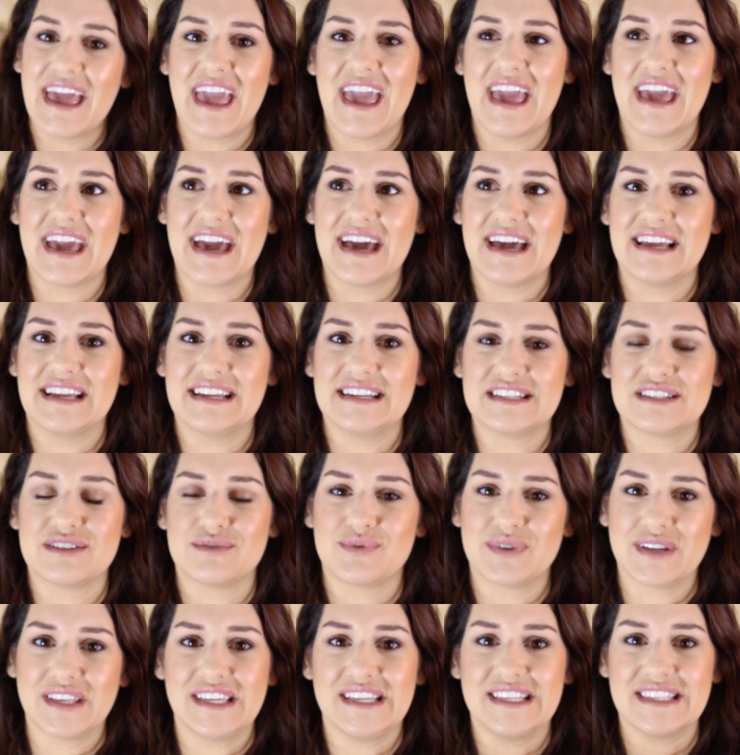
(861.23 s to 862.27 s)
and
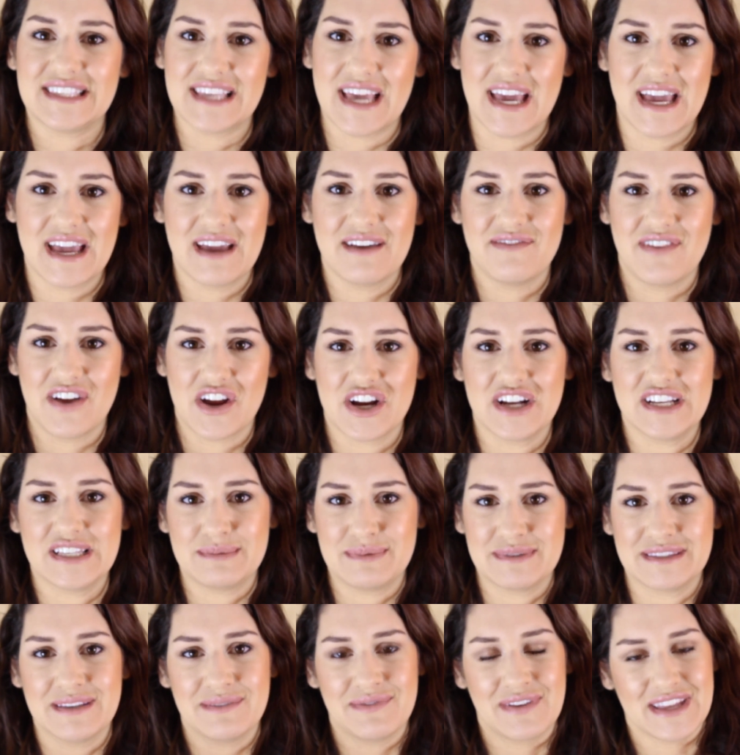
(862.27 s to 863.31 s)
really say very
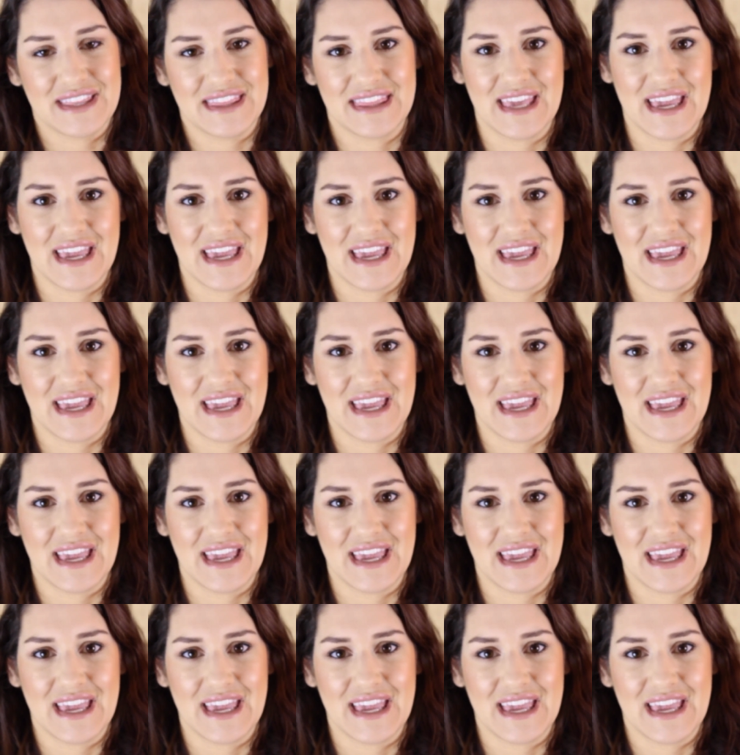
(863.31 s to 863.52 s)
specific